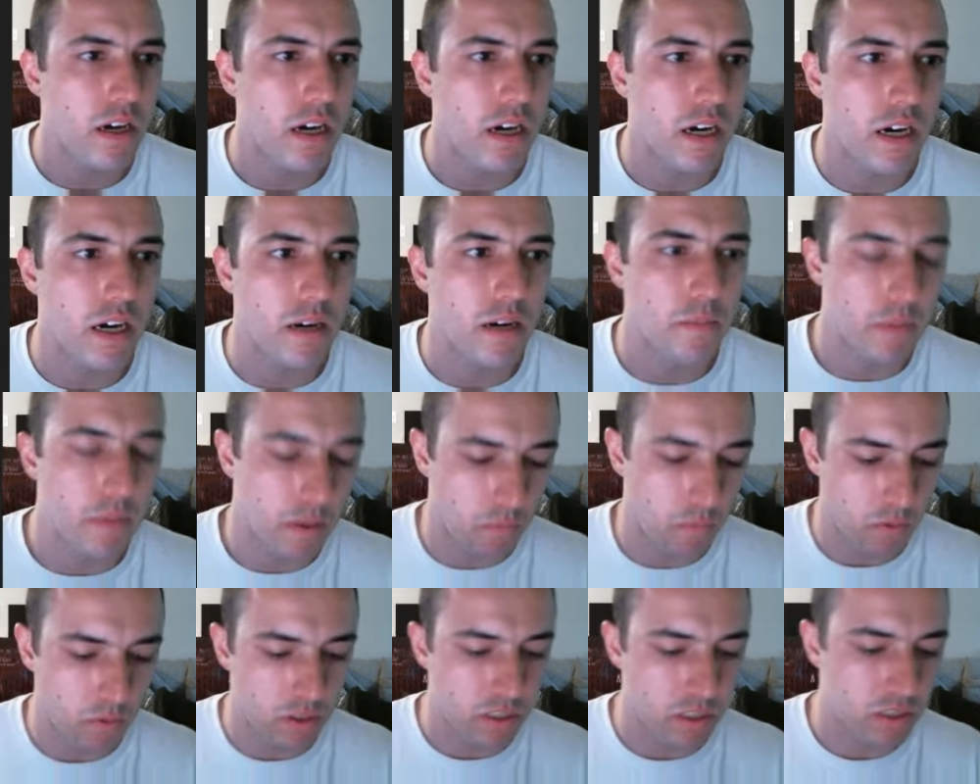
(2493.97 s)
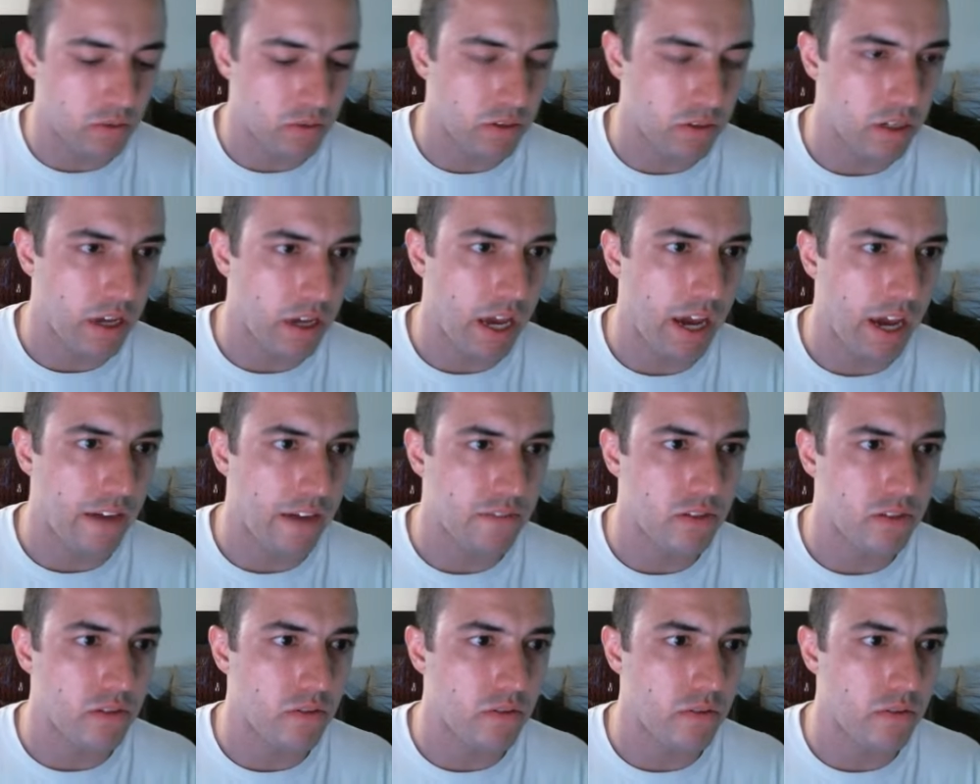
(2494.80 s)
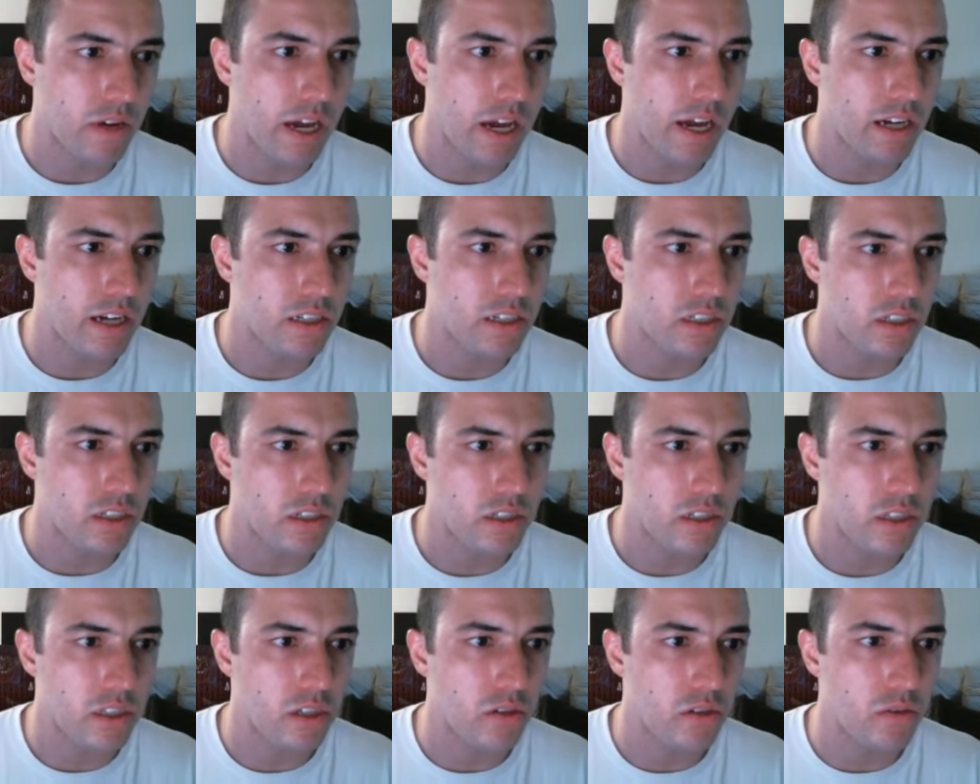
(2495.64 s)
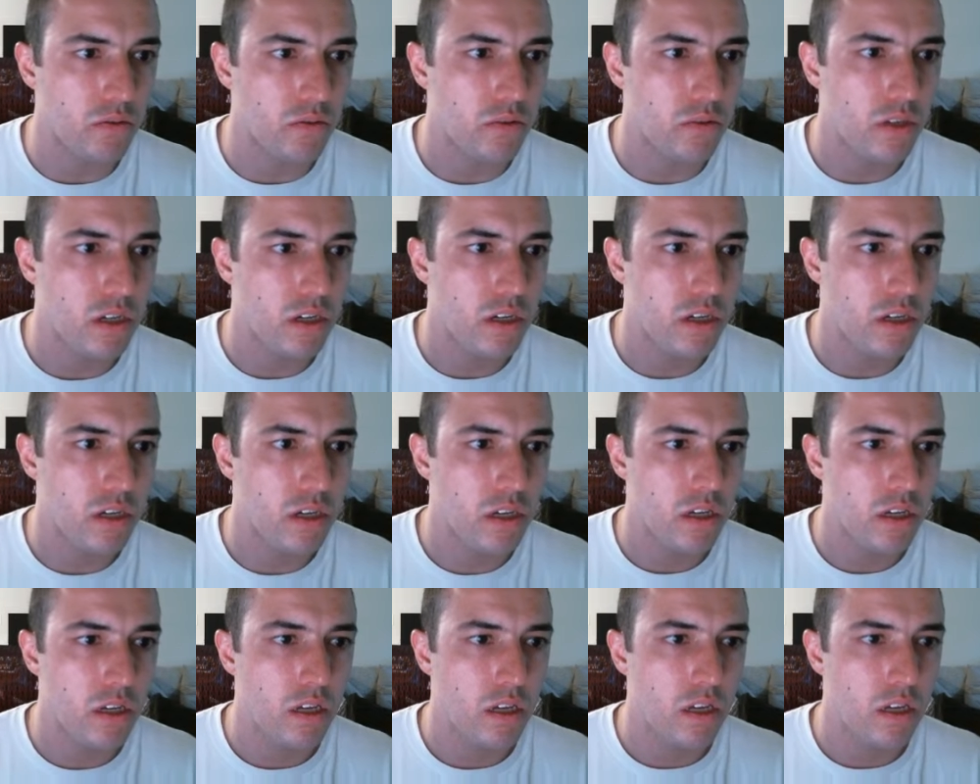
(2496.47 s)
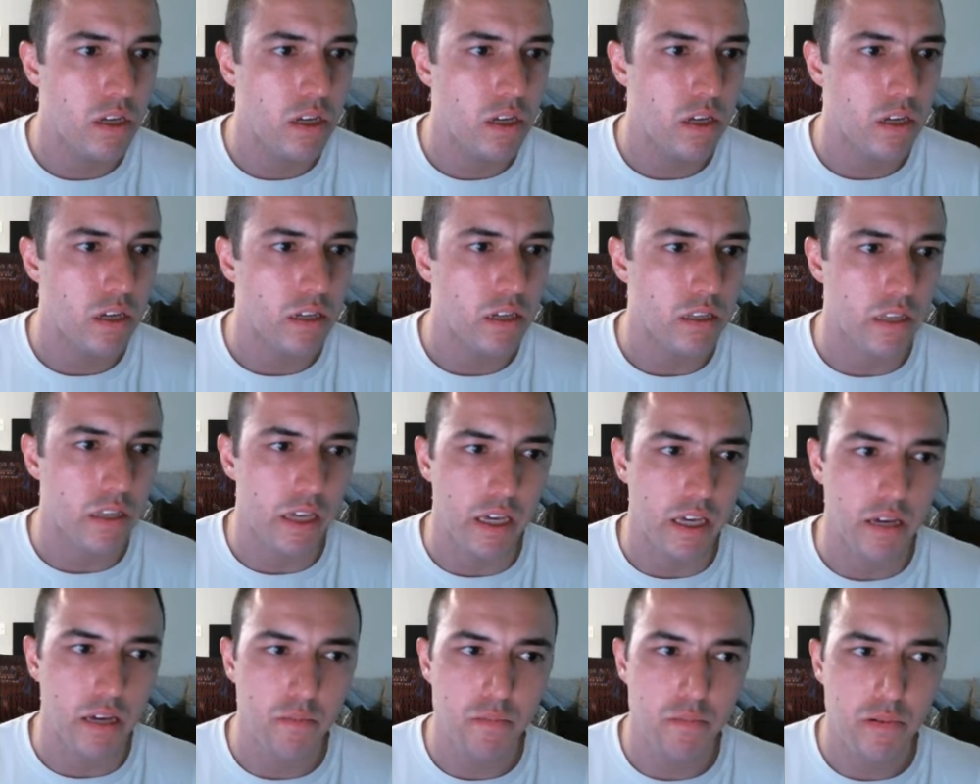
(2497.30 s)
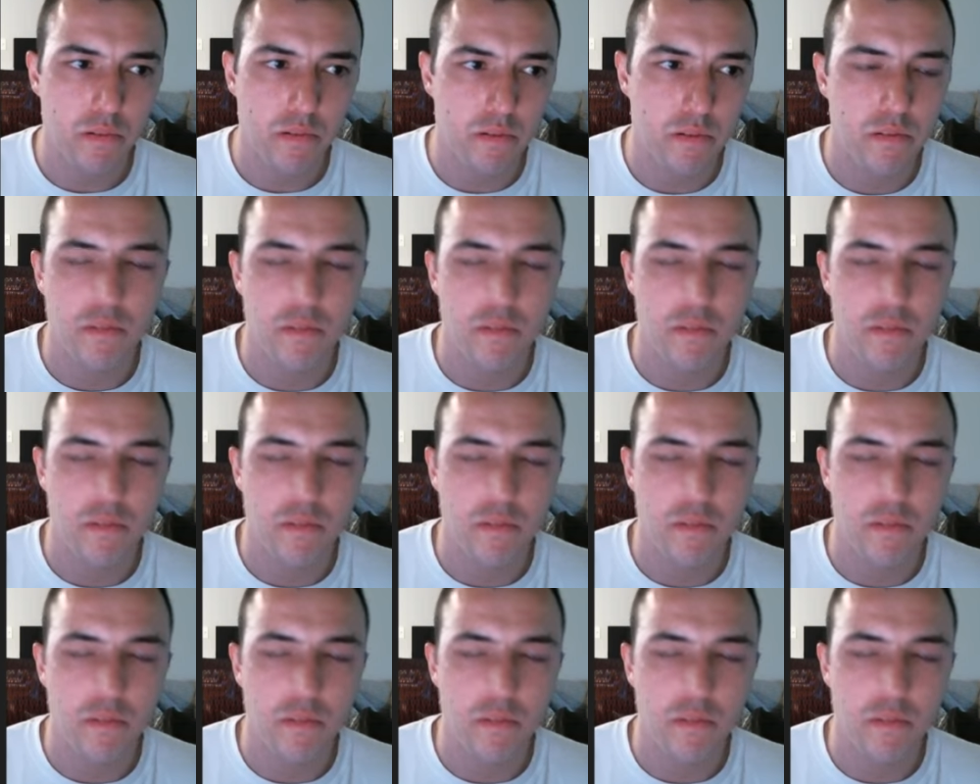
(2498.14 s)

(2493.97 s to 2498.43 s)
And we're just going to have to hash include clamp.